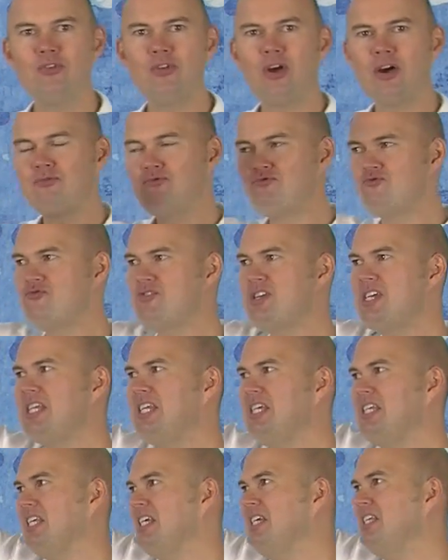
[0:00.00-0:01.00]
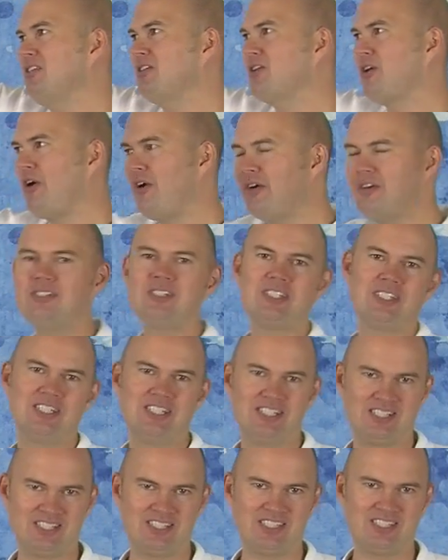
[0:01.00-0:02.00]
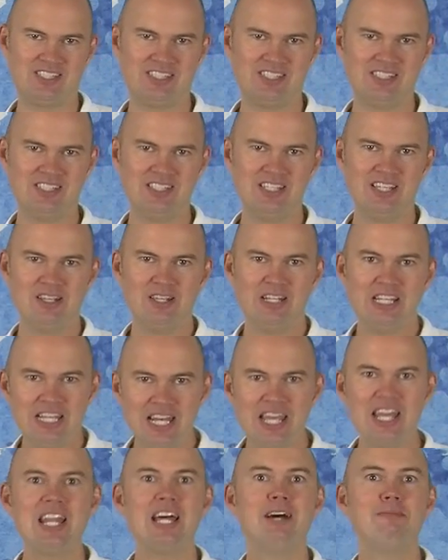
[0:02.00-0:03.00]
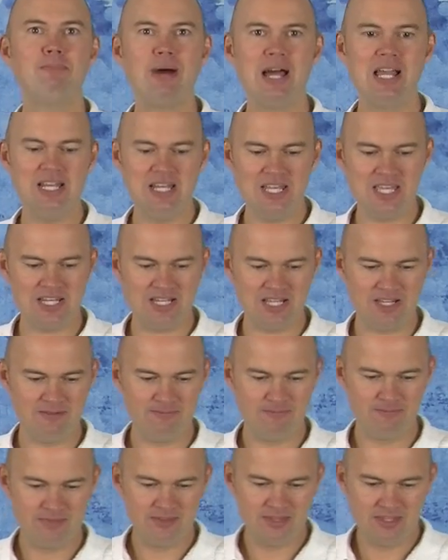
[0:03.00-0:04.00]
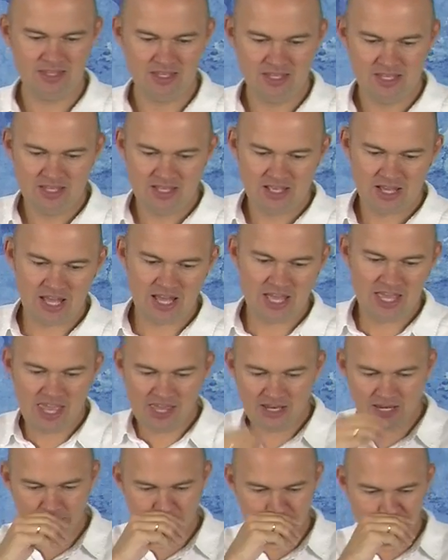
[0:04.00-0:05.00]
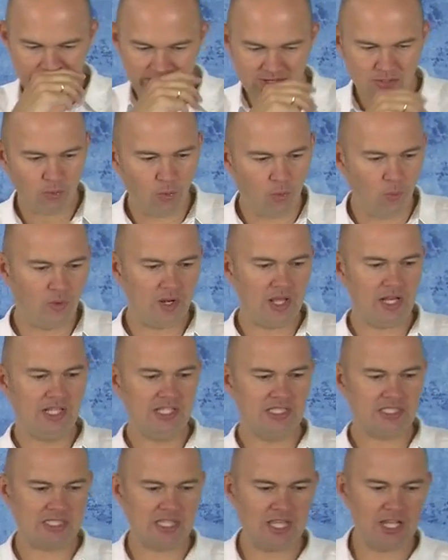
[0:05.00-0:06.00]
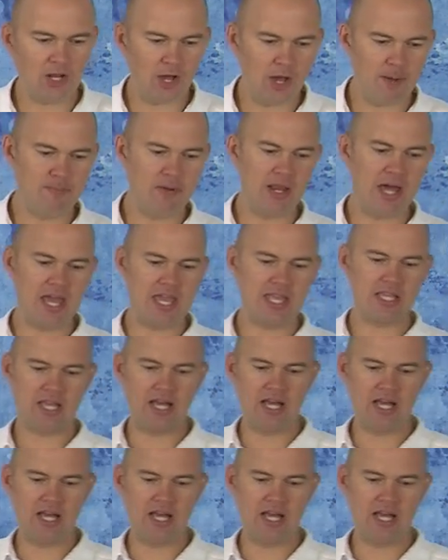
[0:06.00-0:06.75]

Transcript: not read it in context, letter by letter. I had a friend, Ronald, he set up like